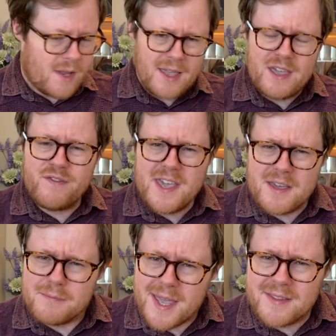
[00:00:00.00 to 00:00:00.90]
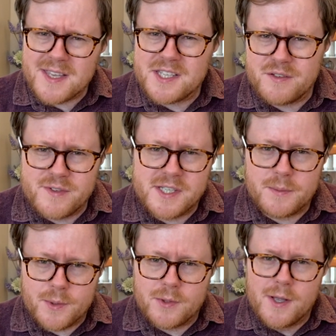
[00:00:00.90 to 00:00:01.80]
If he can make this
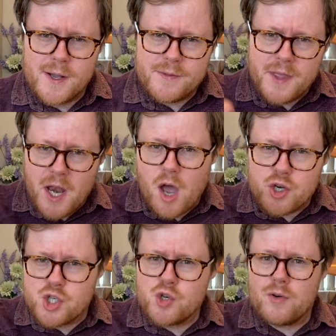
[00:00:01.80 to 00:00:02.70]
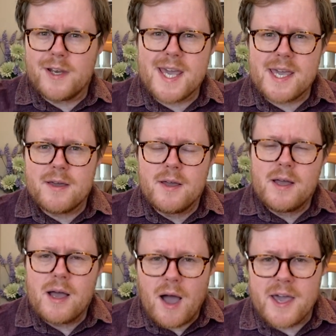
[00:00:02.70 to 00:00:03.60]
invisible, then surely
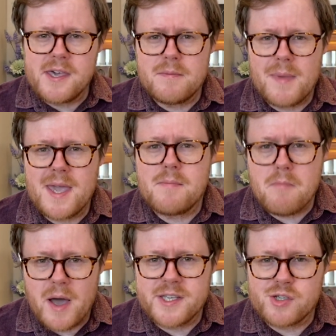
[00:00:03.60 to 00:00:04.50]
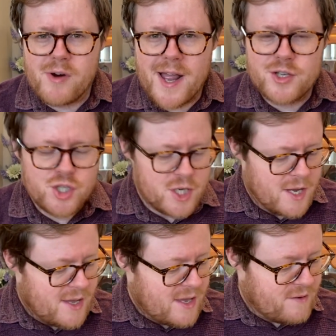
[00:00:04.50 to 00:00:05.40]
I can make my scratch
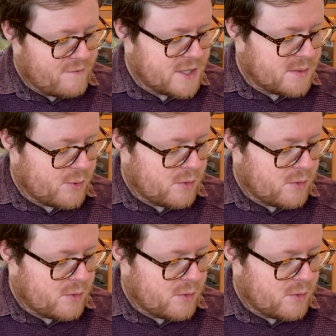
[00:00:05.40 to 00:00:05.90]
invisible.